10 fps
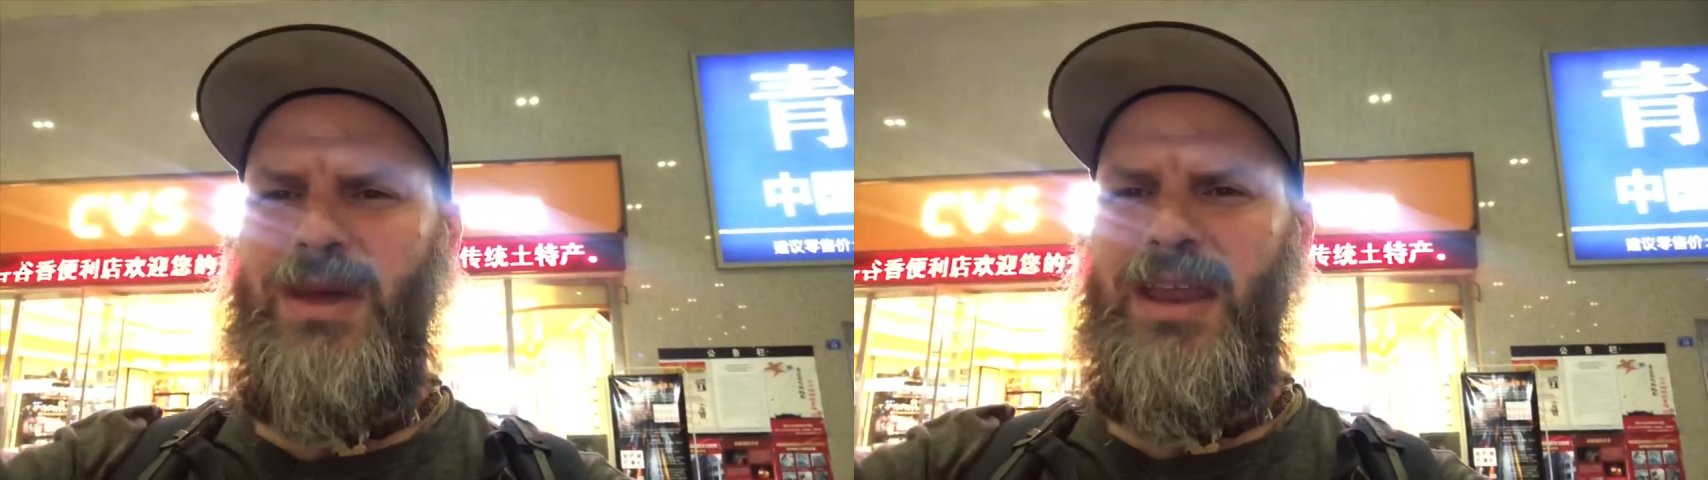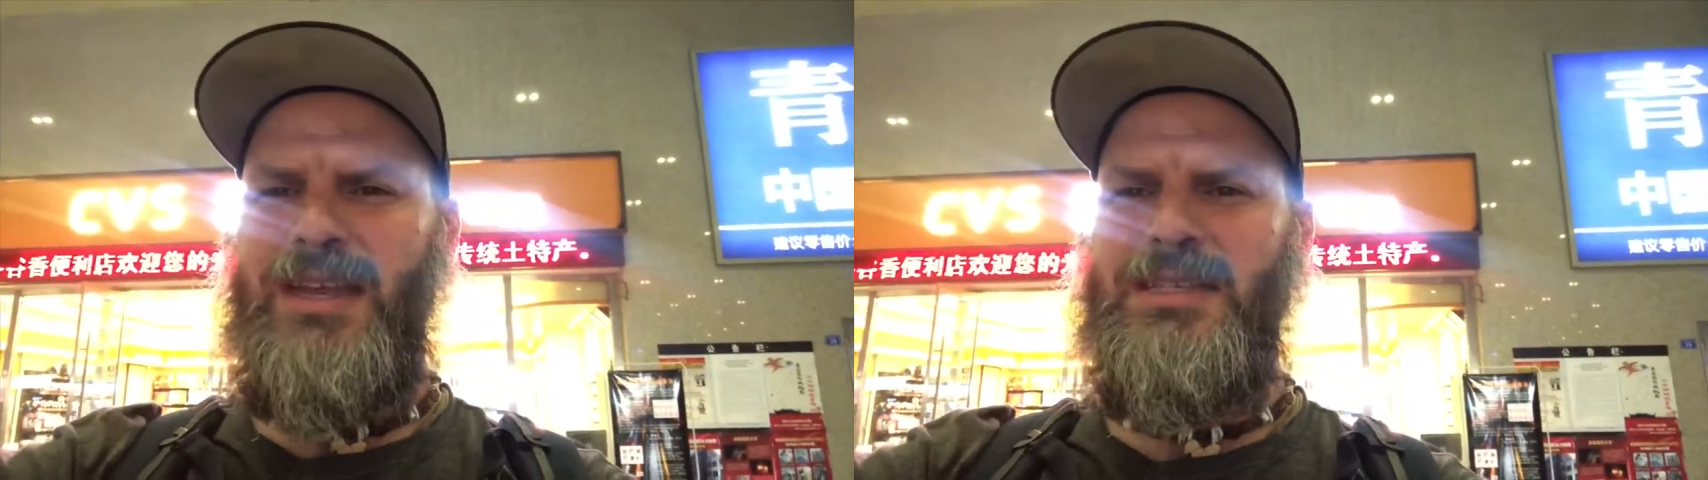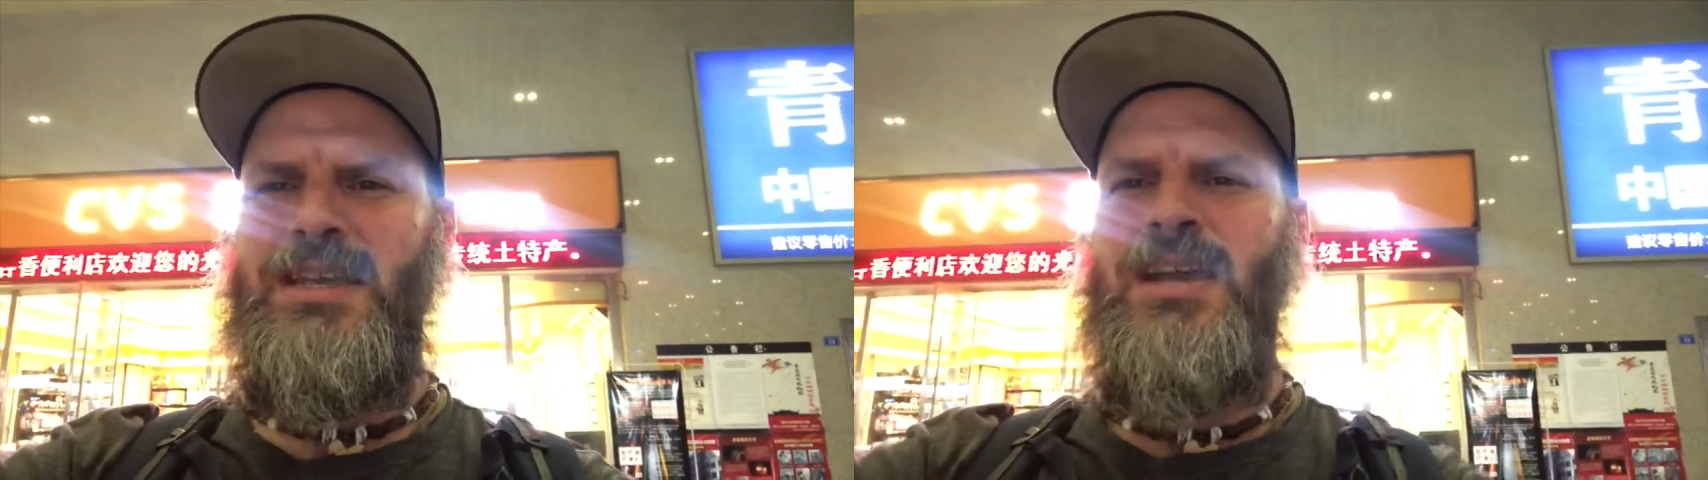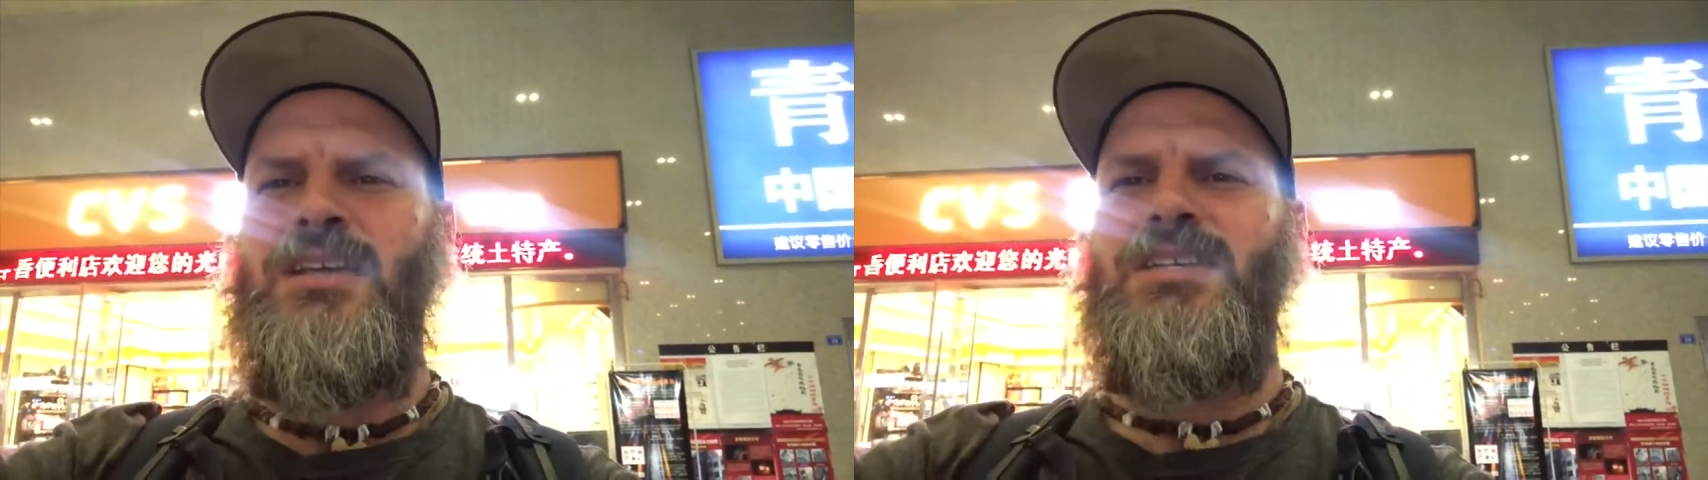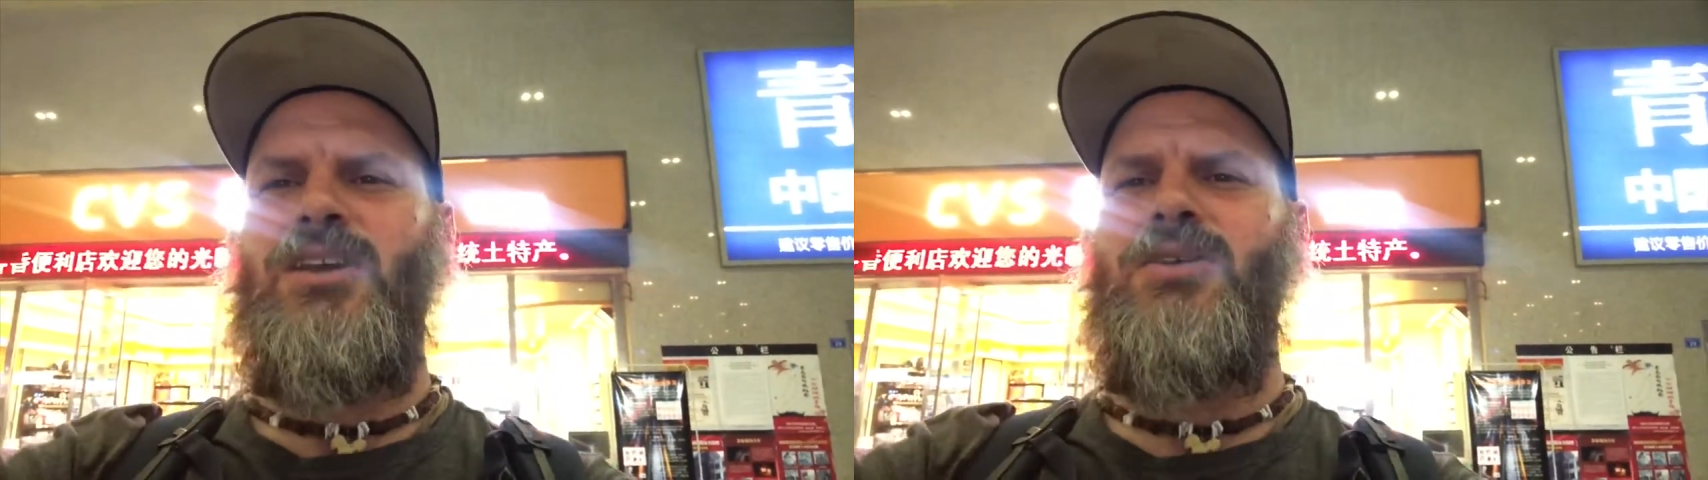minutes
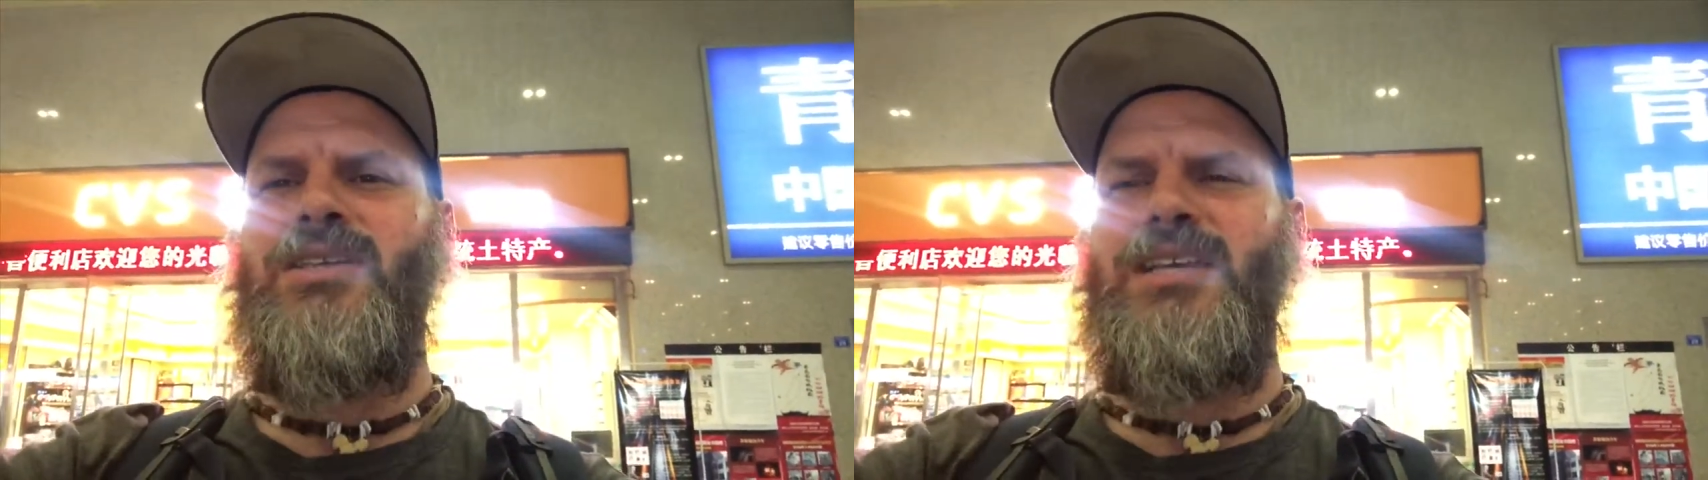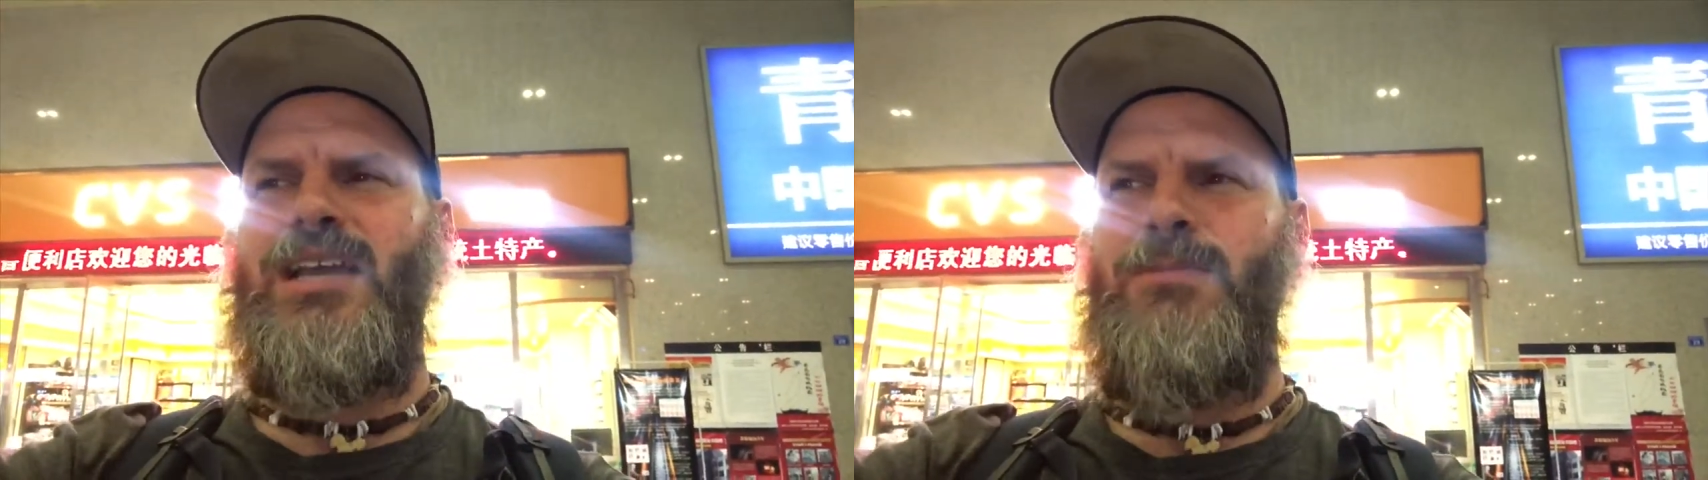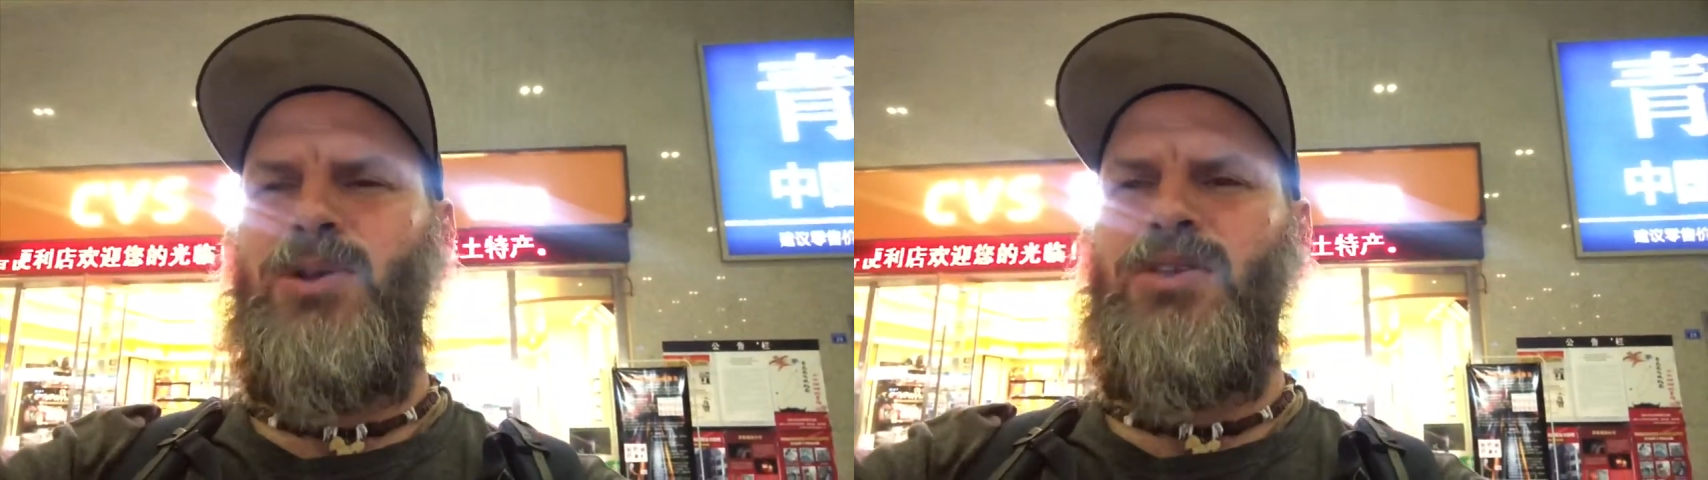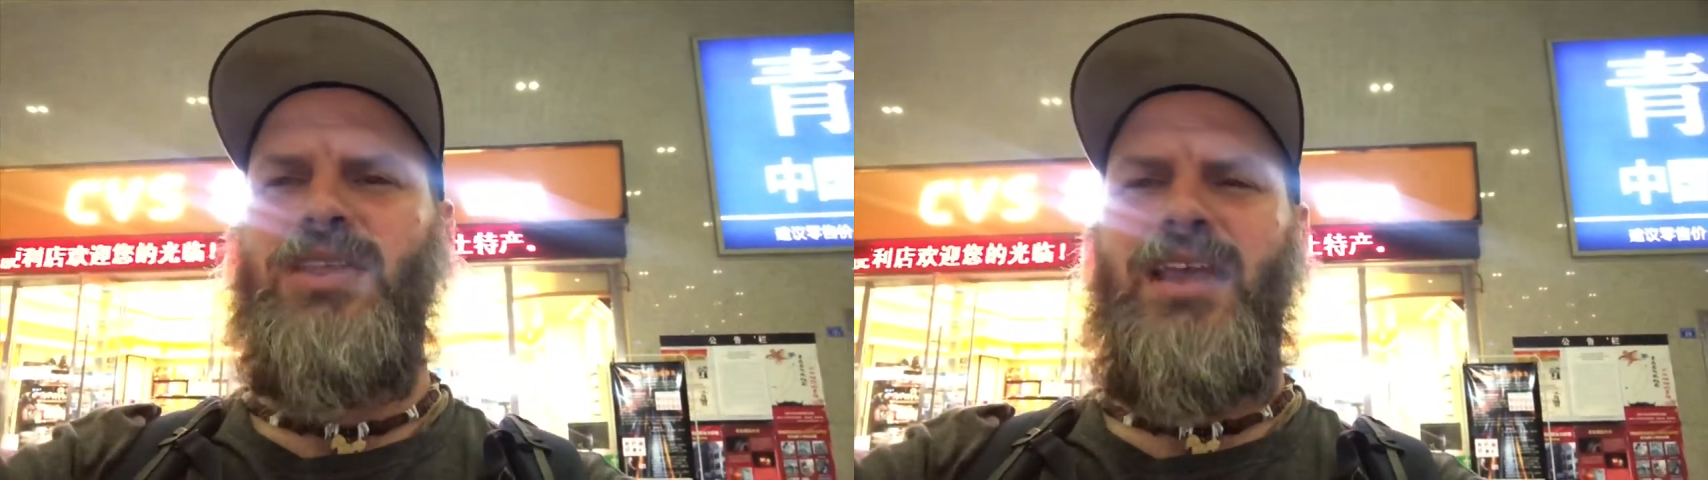to go to the ticket booth,